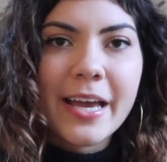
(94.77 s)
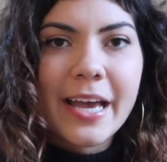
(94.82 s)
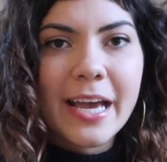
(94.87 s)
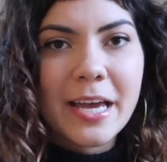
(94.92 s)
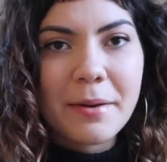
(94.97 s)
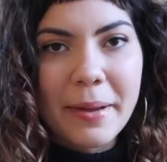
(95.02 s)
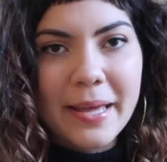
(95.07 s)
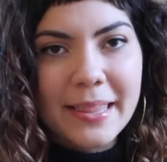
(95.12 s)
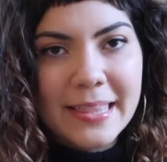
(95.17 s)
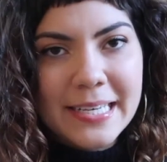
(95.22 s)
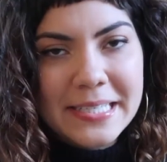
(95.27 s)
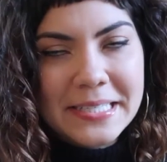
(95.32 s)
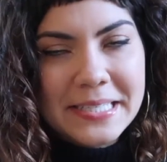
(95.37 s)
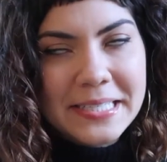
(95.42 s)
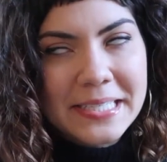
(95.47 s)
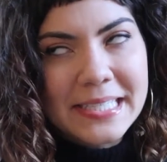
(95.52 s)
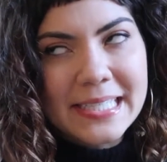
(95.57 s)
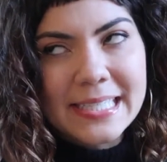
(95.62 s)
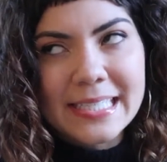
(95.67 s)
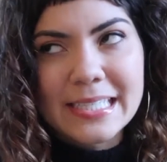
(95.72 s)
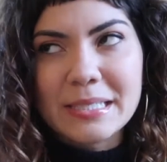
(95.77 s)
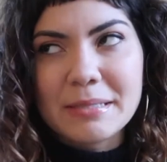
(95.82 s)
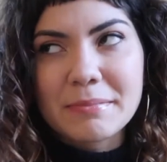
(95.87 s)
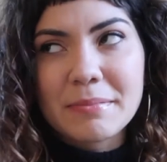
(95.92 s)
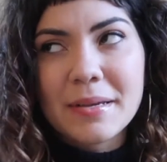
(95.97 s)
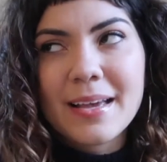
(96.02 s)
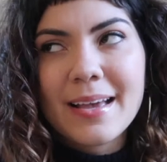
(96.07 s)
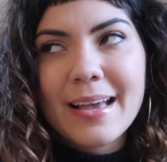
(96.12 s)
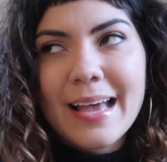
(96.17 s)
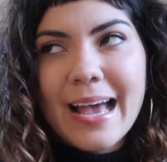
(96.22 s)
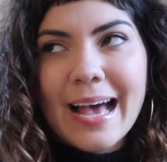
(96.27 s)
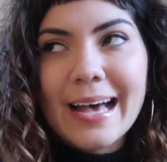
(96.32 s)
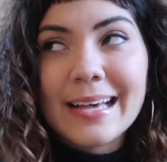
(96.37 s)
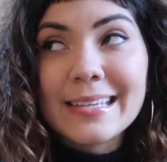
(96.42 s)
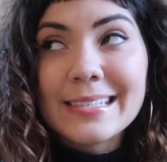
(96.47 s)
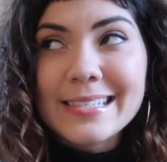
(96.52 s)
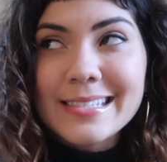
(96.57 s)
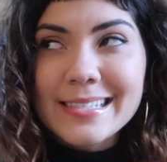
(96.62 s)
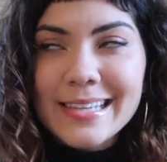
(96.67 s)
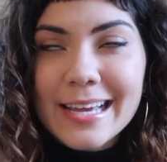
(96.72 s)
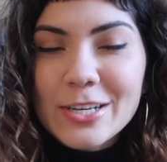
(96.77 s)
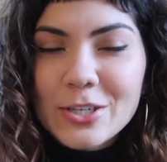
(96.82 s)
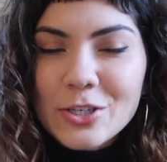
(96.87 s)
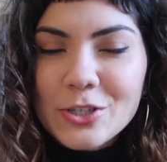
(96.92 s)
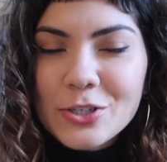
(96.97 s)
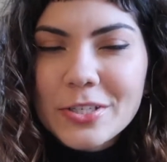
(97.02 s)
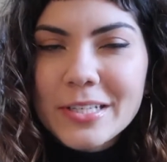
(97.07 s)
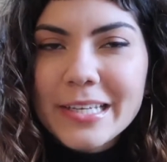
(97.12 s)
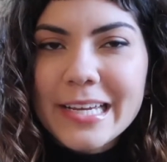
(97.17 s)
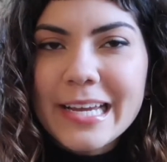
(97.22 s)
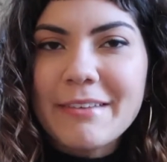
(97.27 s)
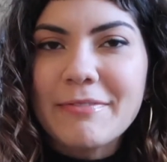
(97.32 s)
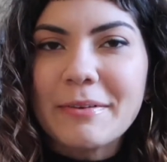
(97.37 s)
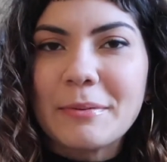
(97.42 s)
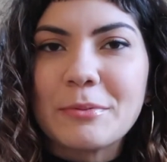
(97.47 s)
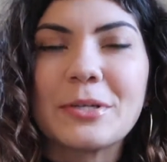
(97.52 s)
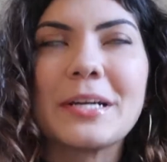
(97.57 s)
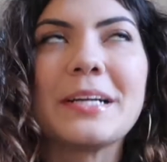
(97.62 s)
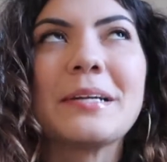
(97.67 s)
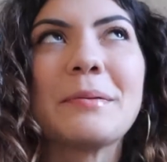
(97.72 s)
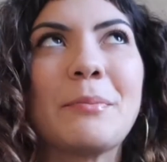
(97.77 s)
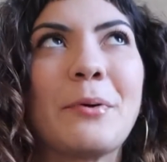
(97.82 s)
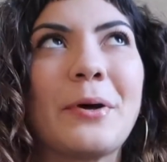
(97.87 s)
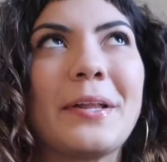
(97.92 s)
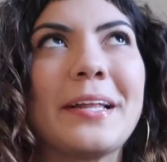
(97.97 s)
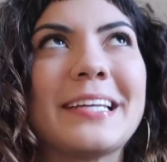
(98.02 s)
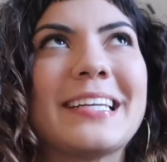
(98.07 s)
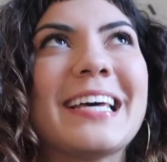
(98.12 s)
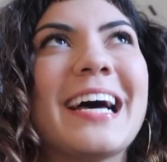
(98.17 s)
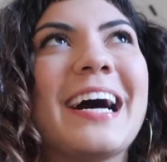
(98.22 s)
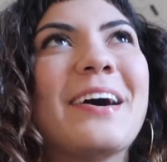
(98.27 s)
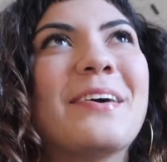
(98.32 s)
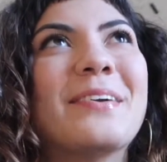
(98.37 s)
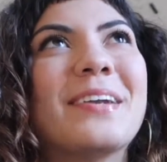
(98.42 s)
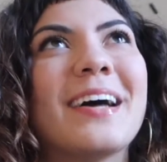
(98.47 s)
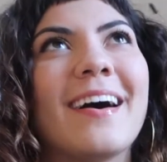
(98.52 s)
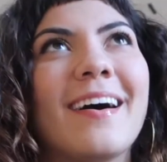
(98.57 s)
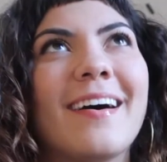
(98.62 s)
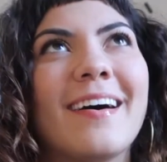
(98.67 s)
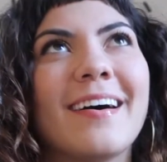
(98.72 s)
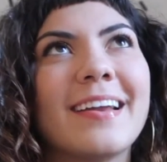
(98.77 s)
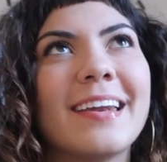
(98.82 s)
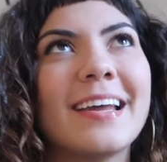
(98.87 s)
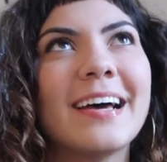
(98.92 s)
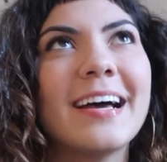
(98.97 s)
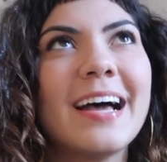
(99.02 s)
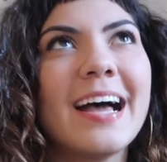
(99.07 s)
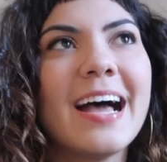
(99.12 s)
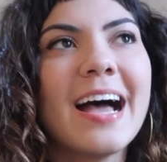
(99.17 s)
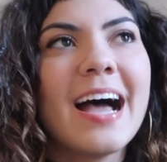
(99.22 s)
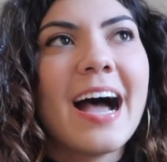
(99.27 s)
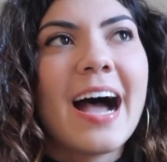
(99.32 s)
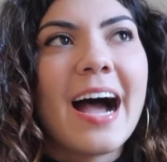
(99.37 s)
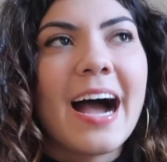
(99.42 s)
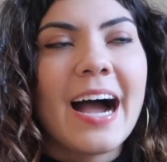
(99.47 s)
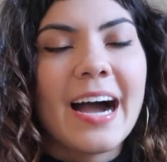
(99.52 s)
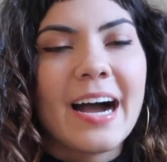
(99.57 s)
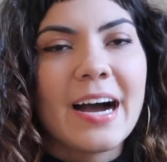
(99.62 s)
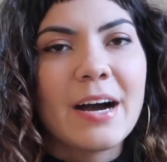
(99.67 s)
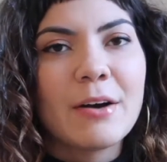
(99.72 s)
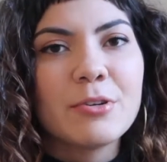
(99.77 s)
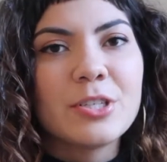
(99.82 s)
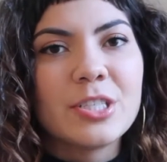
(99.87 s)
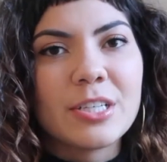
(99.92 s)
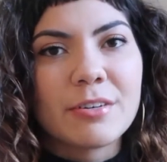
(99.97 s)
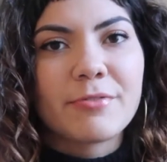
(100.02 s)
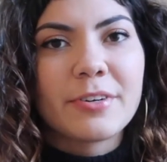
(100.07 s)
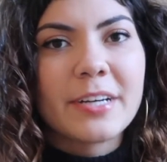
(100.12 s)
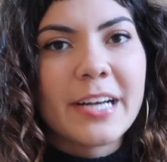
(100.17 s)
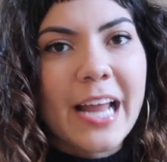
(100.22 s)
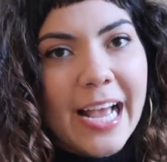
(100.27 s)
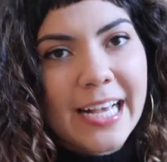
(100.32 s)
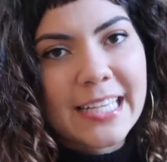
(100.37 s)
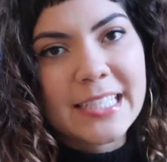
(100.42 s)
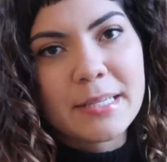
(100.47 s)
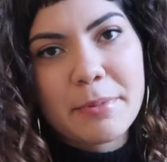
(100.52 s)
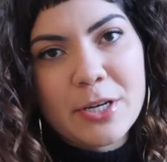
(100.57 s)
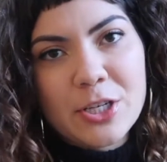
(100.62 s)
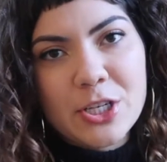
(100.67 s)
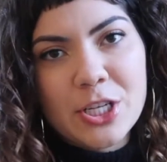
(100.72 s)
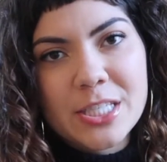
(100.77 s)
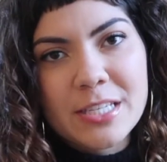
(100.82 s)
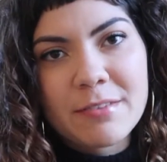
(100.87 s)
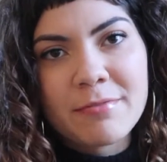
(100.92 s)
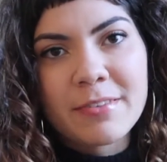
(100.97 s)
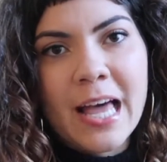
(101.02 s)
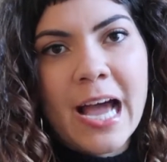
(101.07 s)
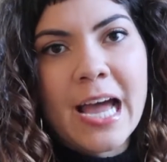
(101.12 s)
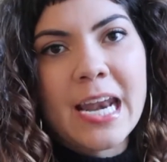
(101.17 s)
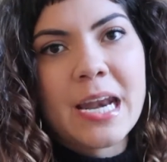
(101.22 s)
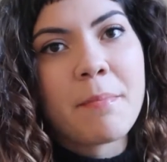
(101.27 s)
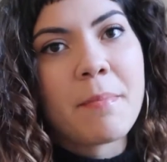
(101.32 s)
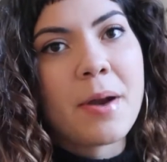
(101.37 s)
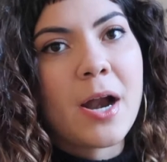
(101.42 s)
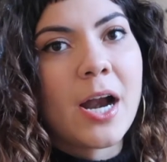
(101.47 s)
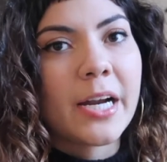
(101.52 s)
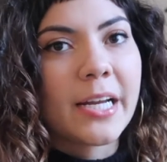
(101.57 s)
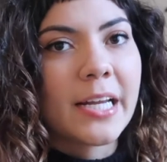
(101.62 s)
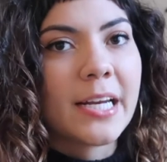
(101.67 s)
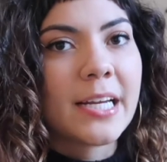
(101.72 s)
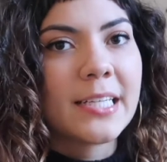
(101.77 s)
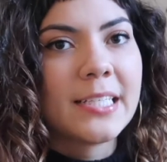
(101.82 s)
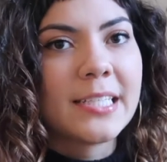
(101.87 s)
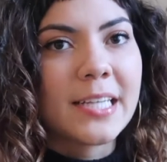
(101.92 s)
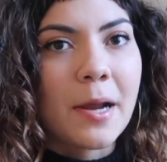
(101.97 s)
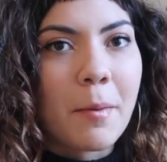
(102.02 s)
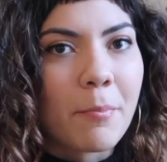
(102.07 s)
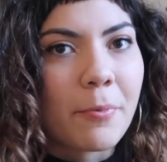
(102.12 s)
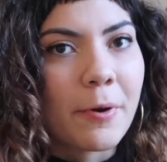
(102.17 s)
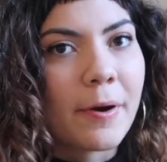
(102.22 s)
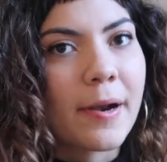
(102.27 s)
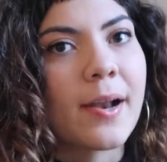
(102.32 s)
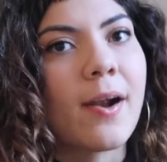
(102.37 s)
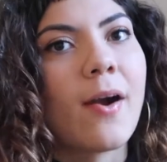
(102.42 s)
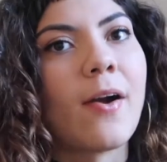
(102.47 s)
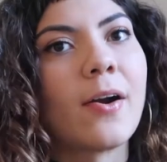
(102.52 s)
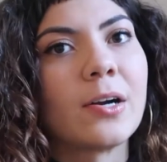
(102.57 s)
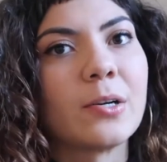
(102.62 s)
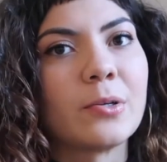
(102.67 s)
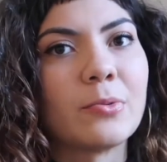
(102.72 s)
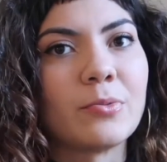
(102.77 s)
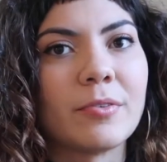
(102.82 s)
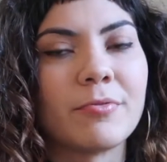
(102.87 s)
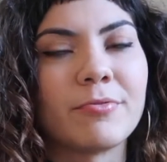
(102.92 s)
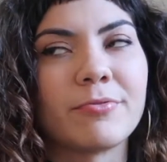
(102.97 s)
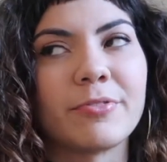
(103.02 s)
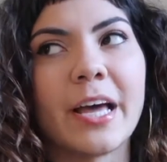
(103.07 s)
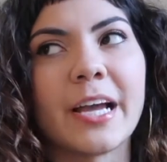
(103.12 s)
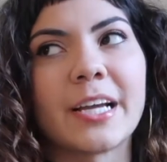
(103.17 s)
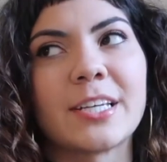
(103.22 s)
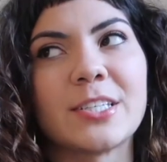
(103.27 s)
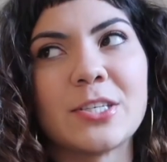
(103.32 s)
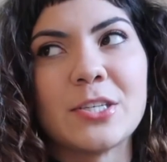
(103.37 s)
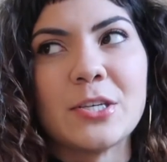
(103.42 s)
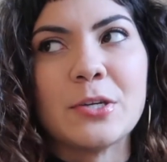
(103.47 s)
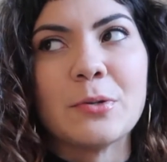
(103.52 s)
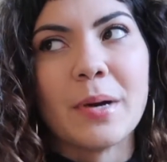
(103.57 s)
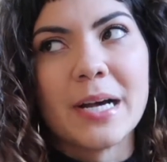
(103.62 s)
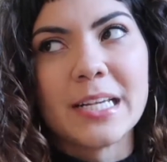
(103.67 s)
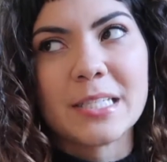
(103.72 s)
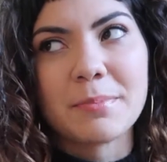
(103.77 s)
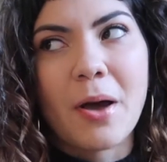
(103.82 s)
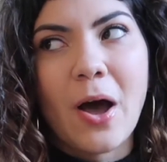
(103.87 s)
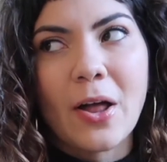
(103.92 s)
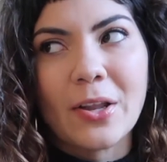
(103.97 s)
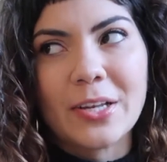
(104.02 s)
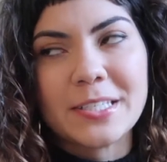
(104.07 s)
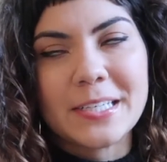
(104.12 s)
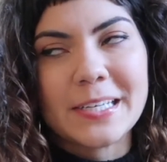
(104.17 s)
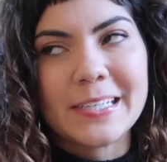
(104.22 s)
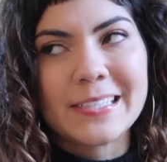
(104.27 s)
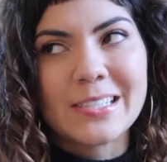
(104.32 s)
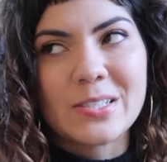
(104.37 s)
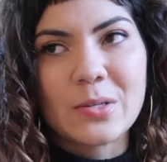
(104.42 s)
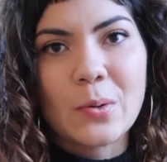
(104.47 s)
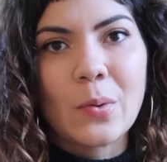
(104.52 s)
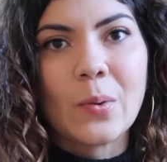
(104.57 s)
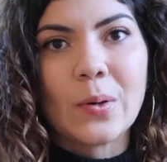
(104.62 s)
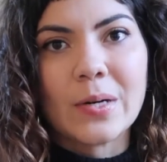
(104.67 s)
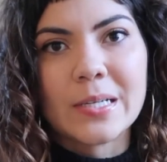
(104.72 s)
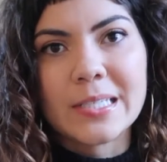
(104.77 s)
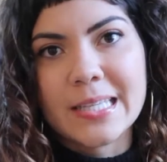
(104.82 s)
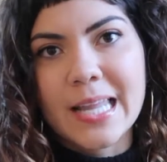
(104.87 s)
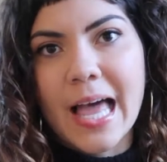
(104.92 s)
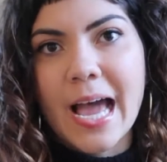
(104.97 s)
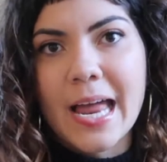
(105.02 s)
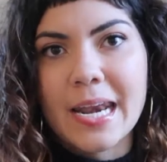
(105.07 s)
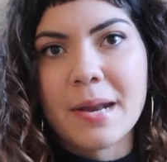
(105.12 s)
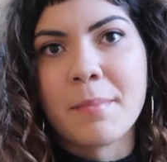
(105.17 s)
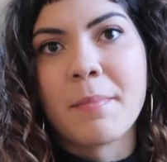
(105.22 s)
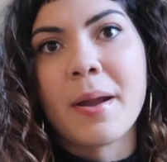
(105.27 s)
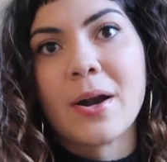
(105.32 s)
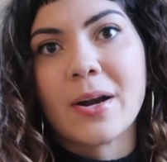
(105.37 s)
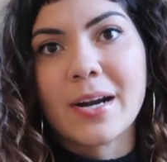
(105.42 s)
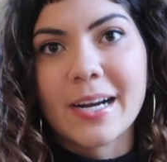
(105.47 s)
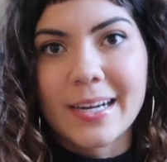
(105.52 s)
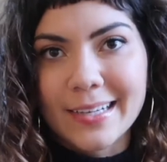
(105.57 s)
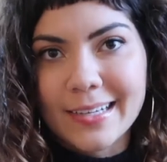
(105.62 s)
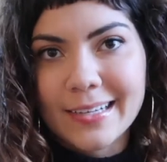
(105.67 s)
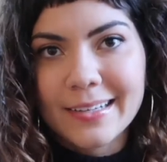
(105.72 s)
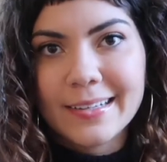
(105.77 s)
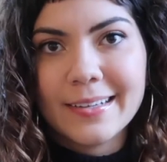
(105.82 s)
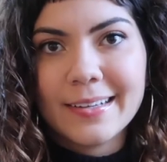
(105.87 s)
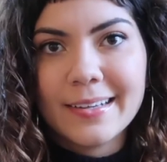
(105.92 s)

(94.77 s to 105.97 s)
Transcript: And my thesis is essentially, if I'm trying to boil it down, on how different exhibitions of Latin American contemporary art reflect US politics towards Latin America.